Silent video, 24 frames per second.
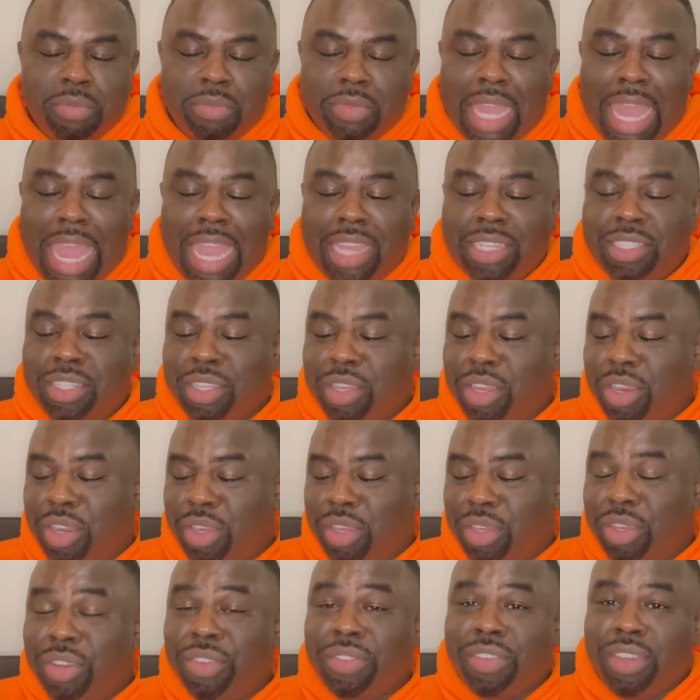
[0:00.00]
Ashley, girl,
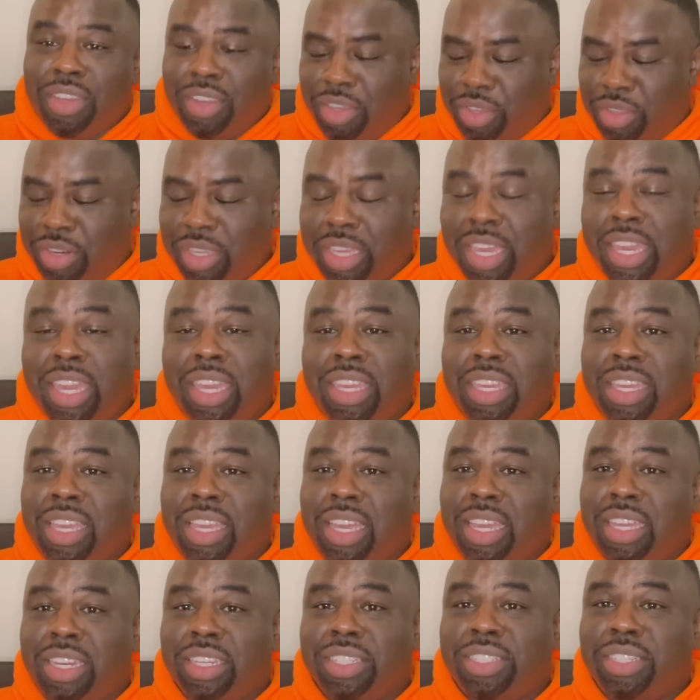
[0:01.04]
you the Kenya
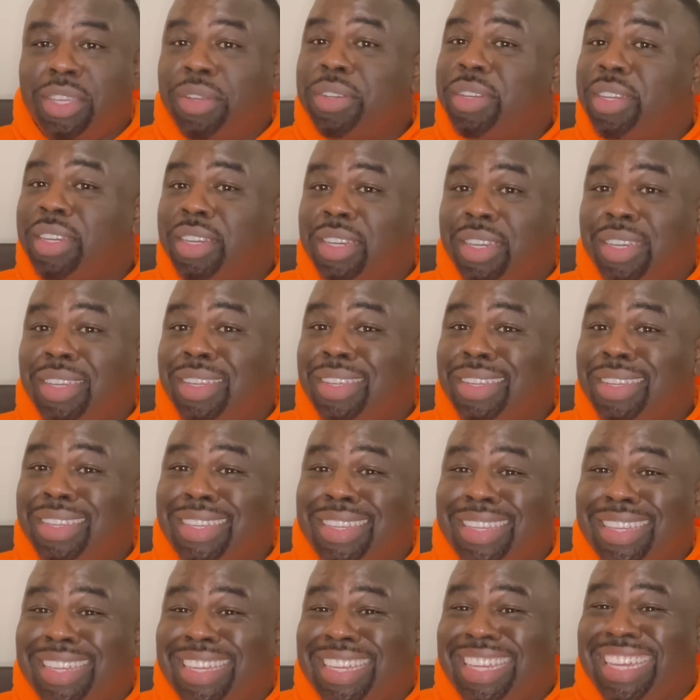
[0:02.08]
of the show, girl.
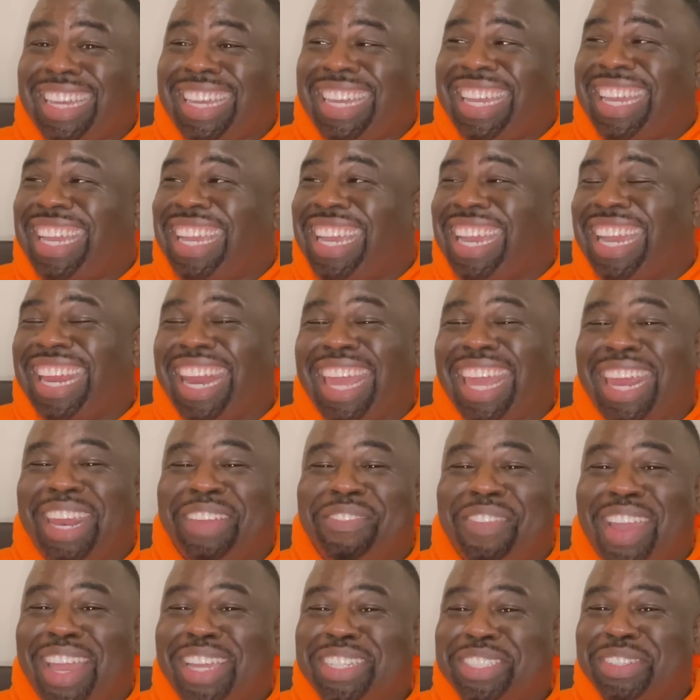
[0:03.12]
Girl, they done
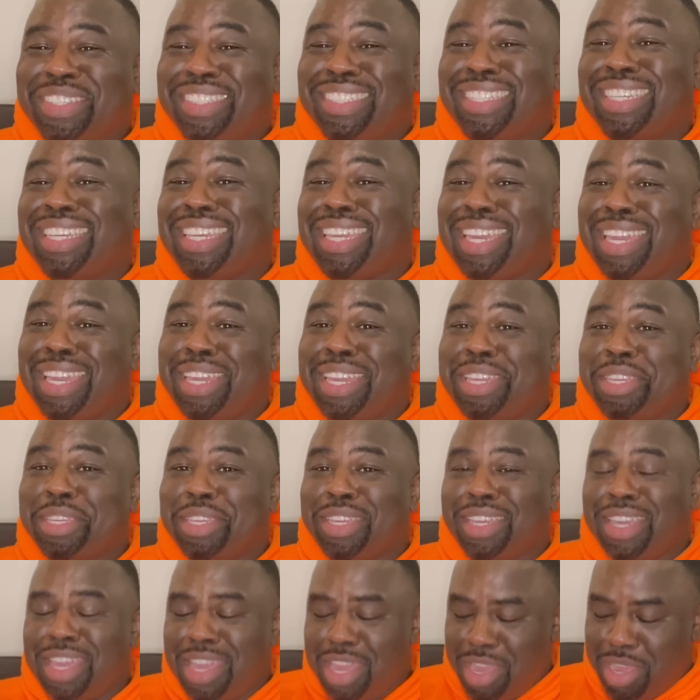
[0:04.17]
made you into the
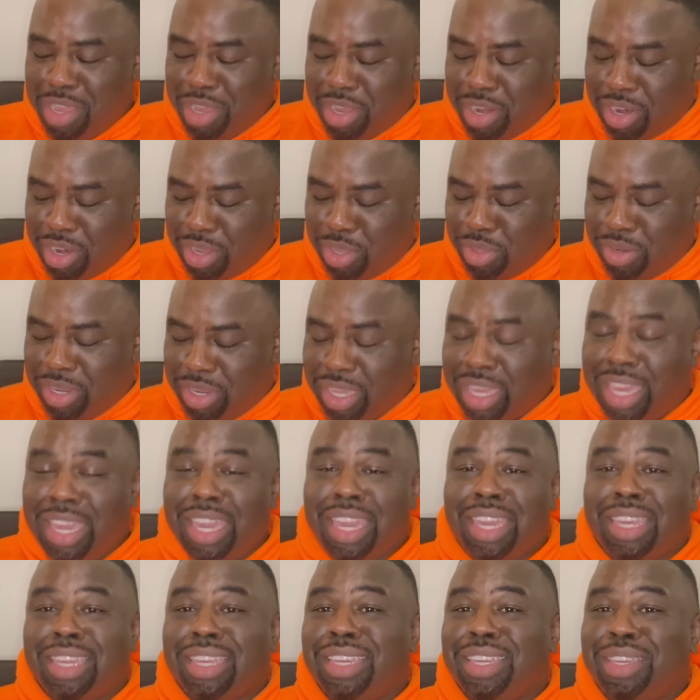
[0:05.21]
Kenya. Girl, you the
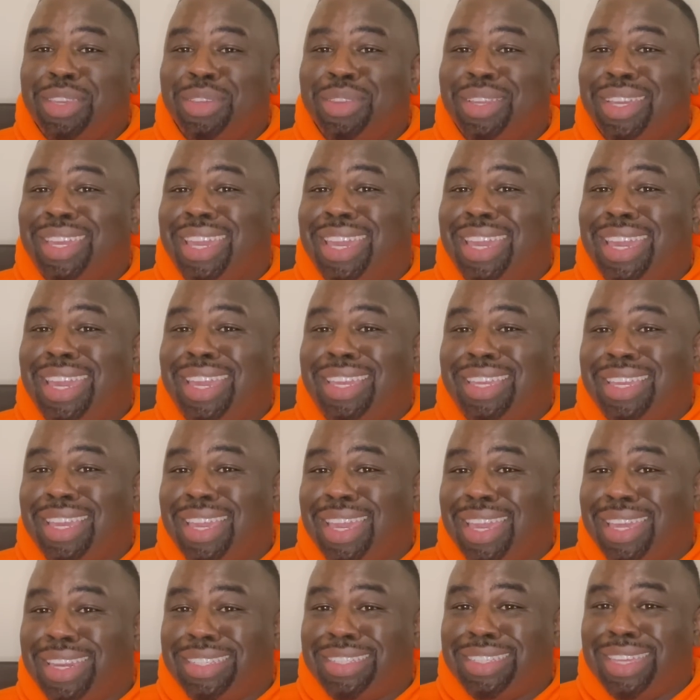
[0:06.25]
Kenya in
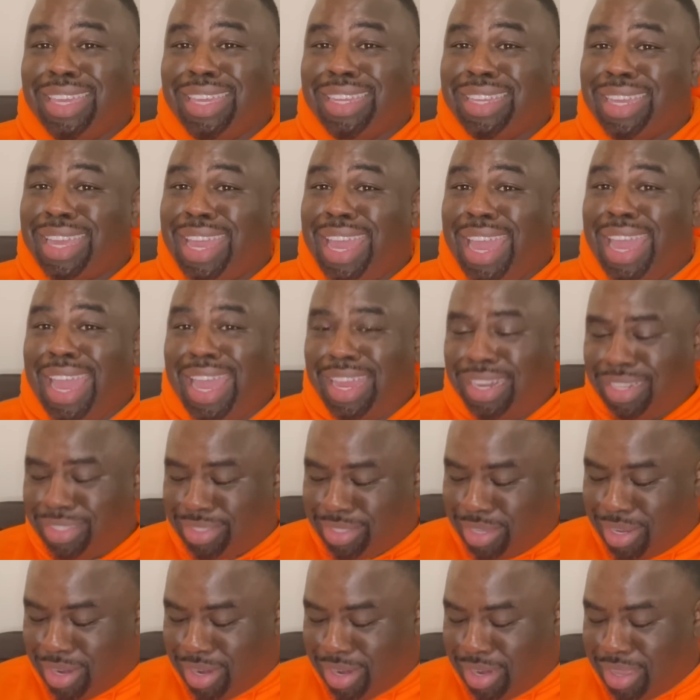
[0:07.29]
a Candace,
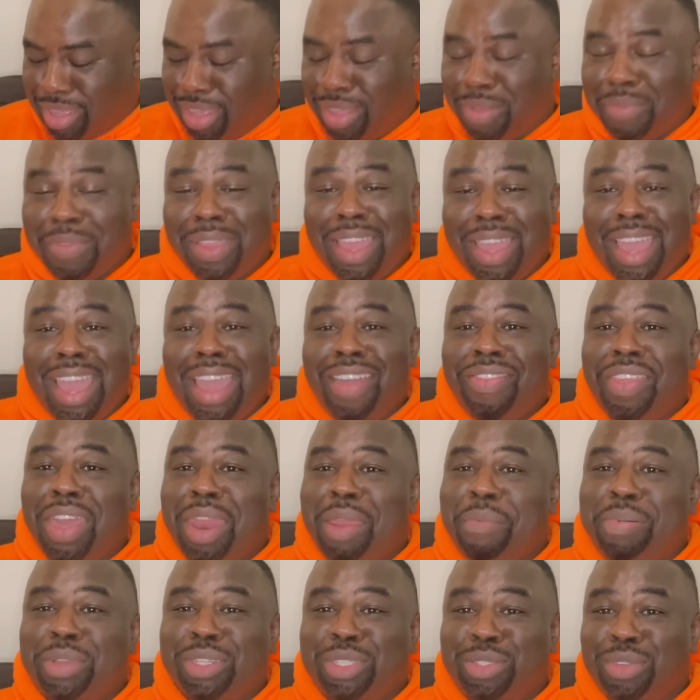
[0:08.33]
girl.
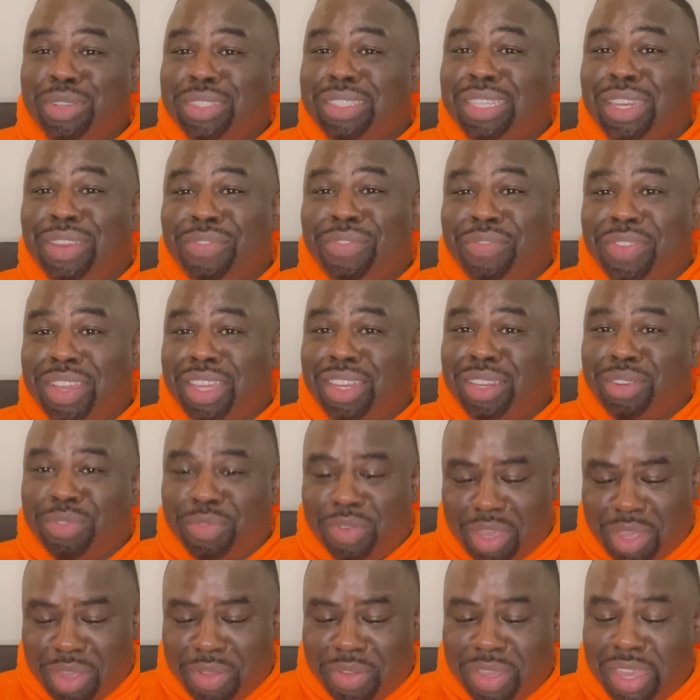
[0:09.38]
That'll put you into the villain
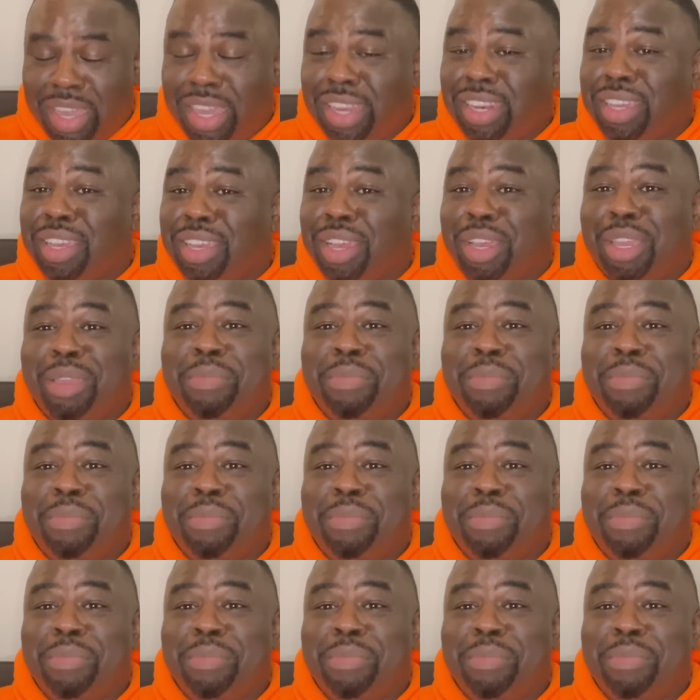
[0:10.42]
role, honey, girl.